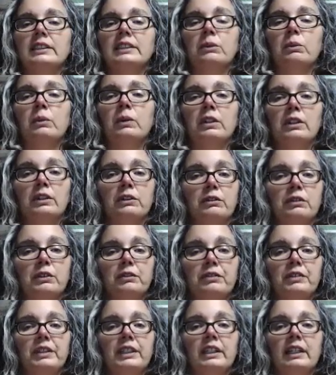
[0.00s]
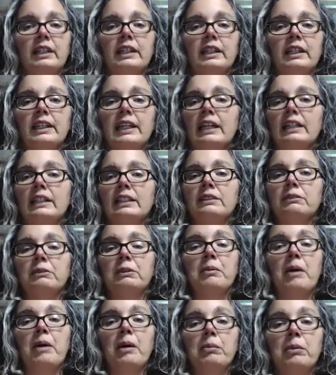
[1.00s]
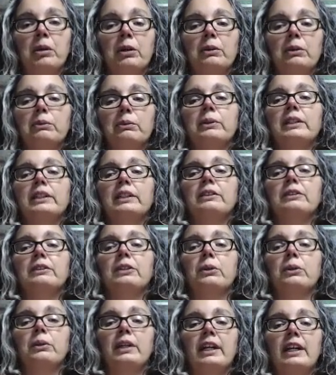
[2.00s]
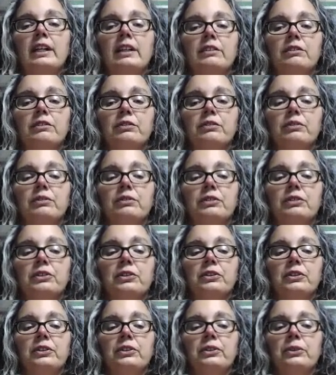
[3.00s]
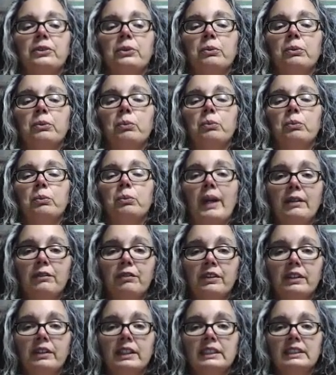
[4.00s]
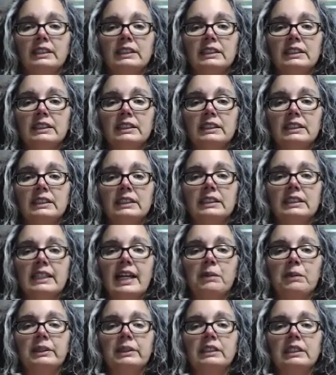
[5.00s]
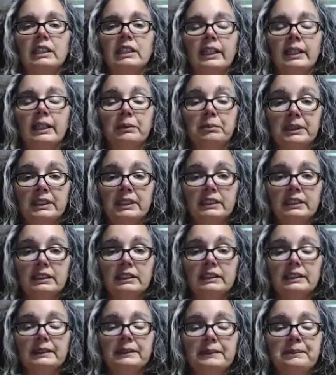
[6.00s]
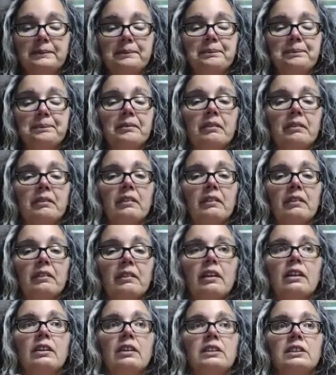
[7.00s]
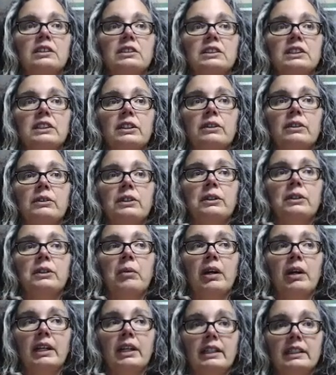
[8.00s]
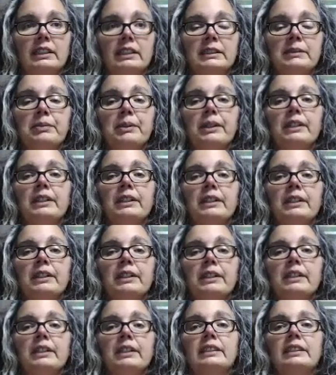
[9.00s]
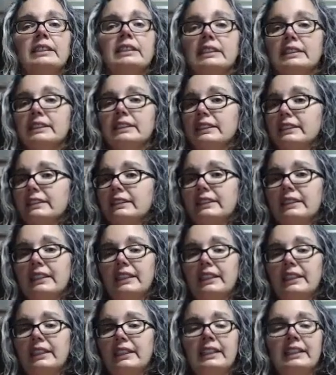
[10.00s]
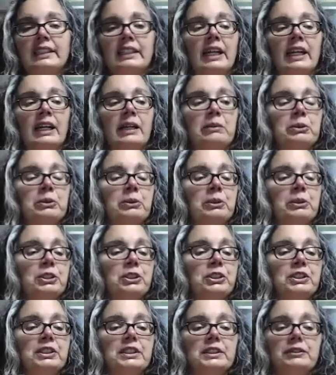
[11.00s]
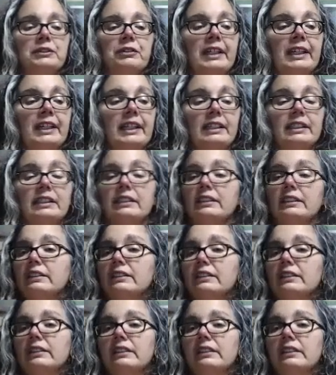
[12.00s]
wonderful feeling. And remember, we don't have to wait for this. This happens in glimpses. So you might experience this at times when you just forget